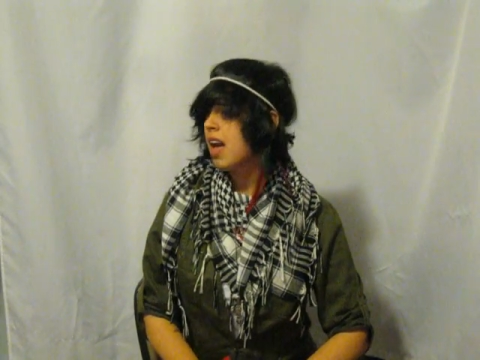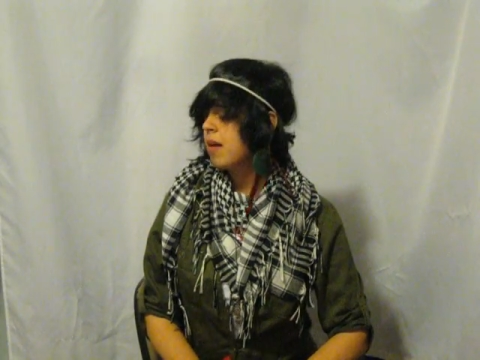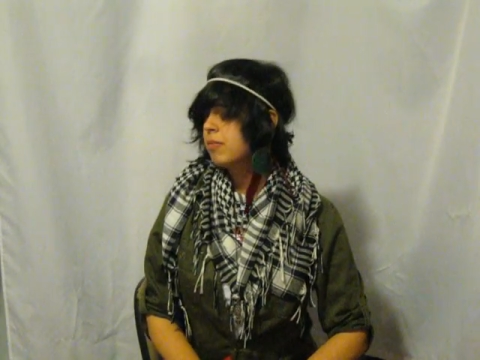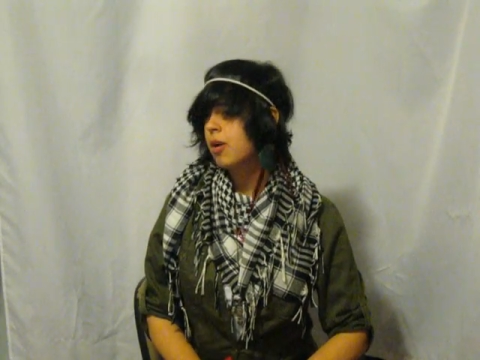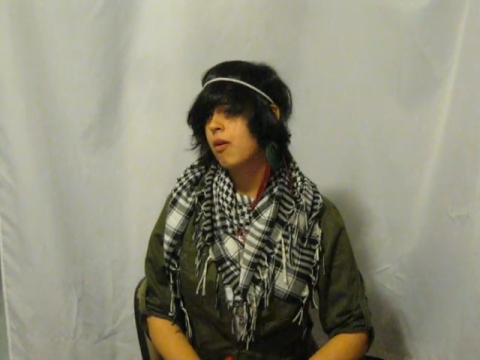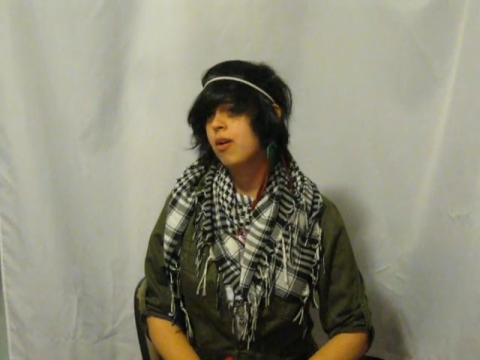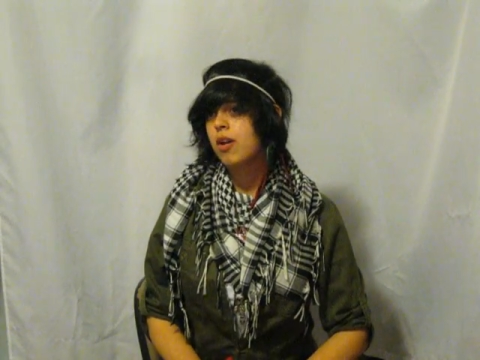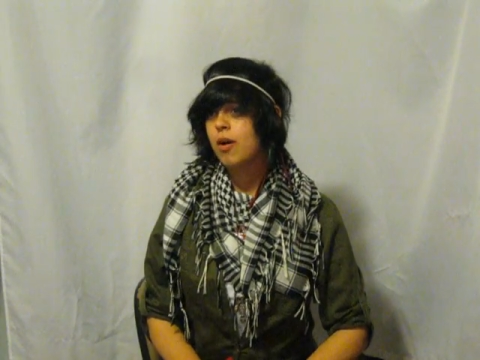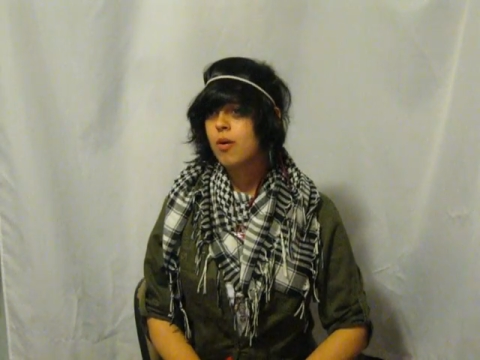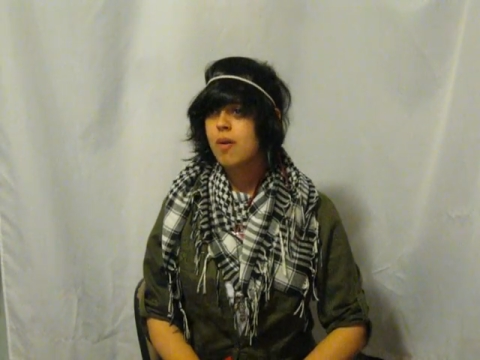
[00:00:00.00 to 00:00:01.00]
I'm
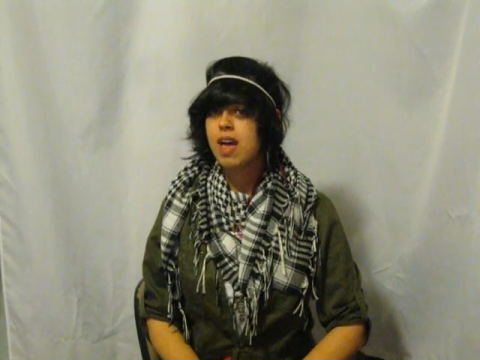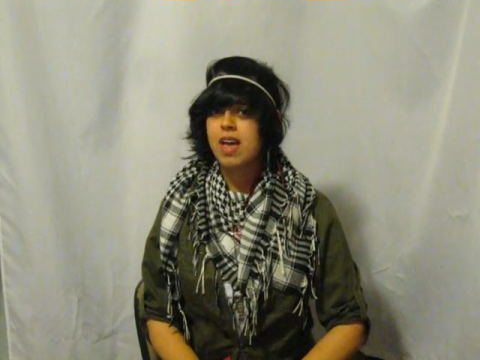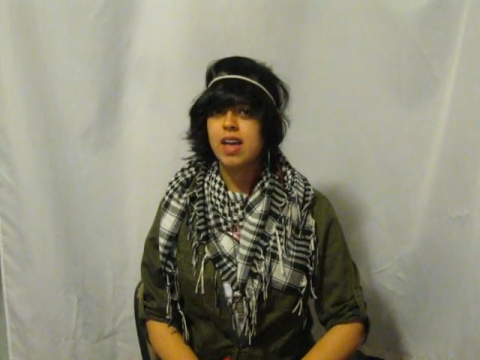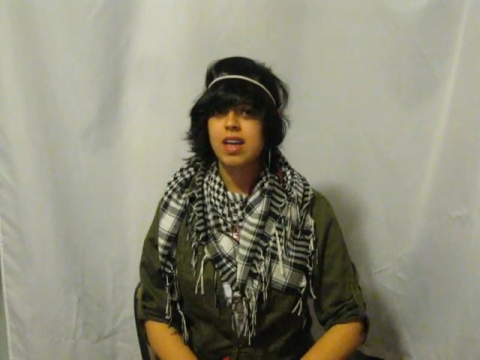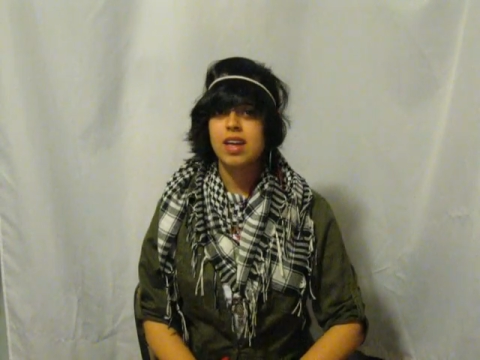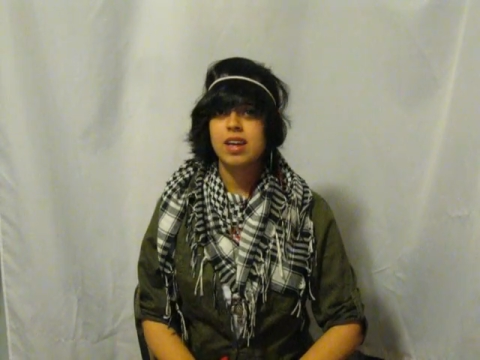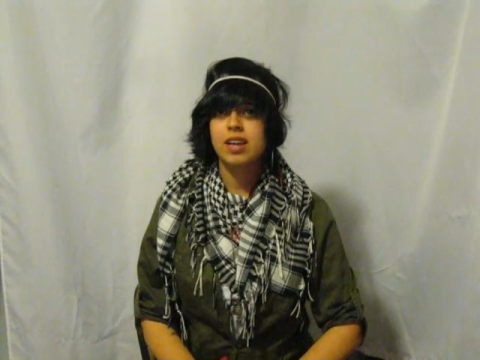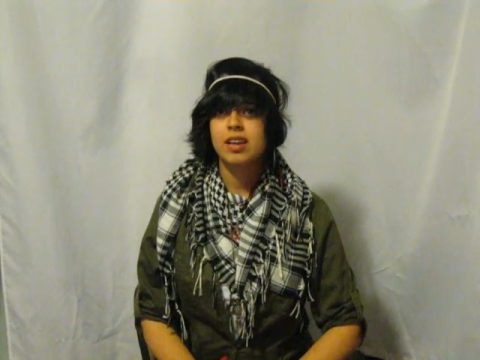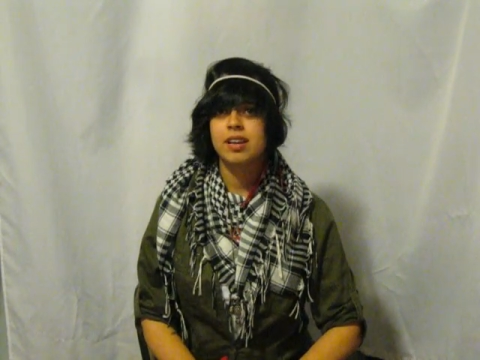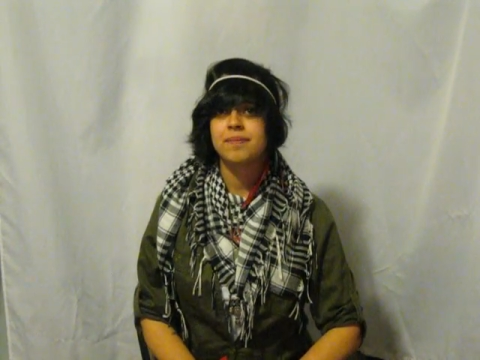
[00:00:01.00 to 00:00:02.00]
going
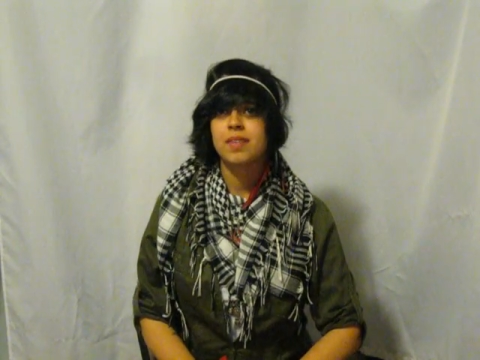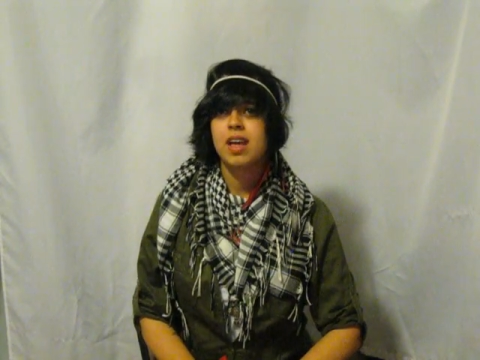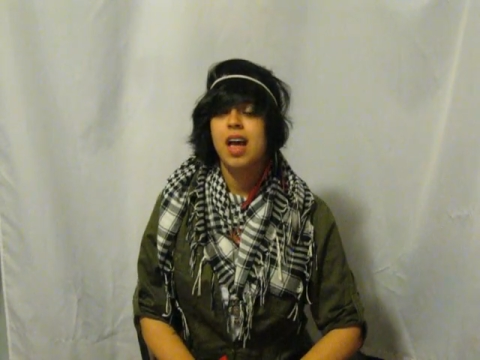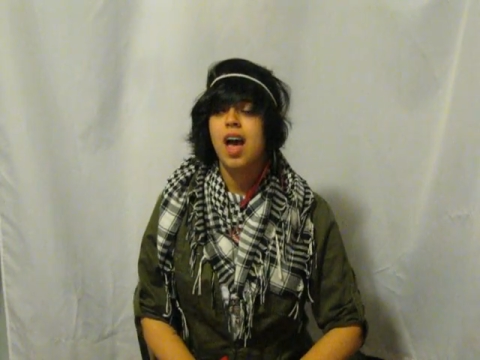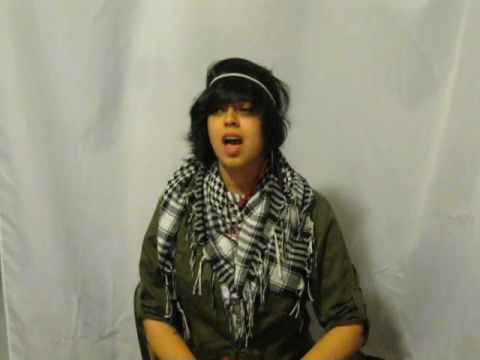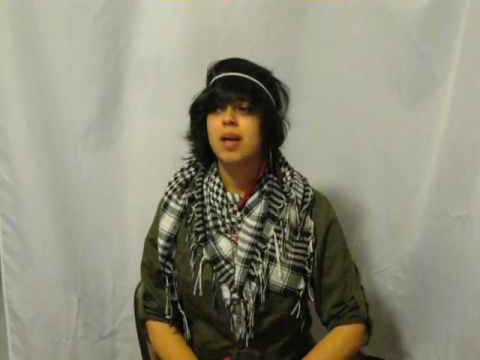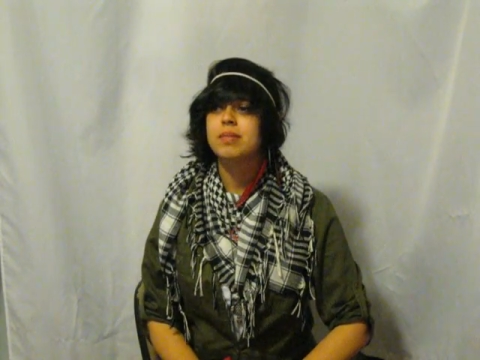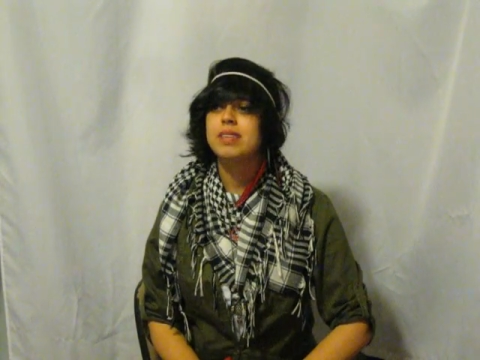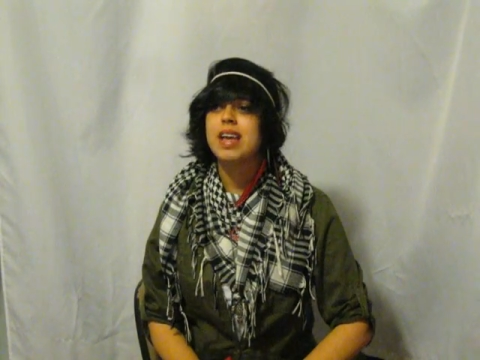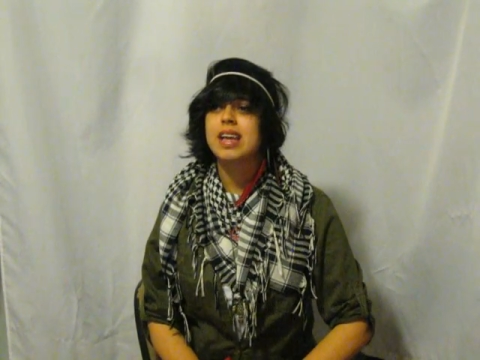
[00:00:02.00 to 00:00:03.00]
away.
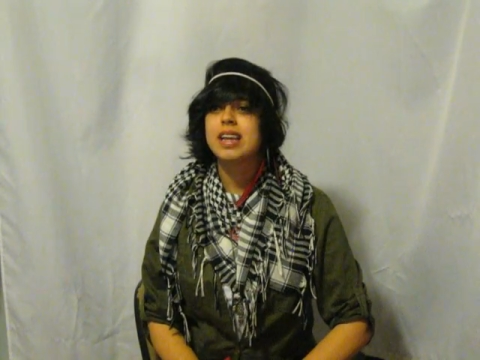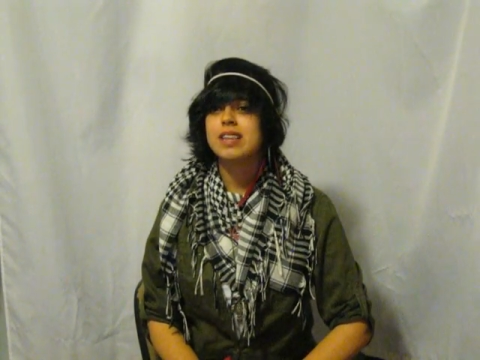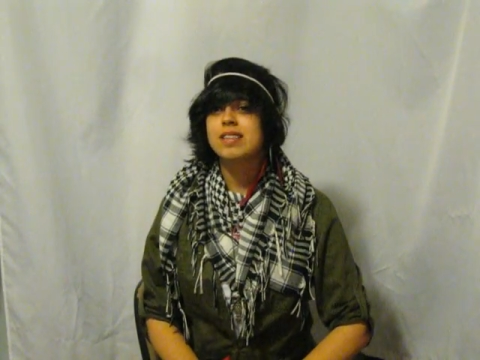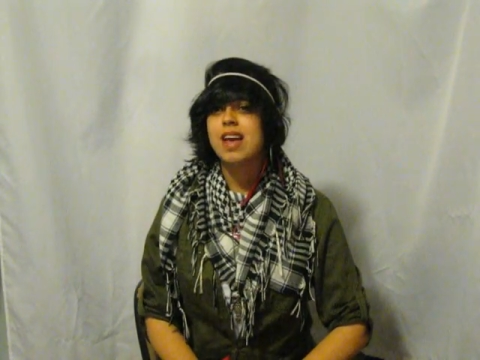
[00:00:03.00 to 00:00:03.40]
I'm taking a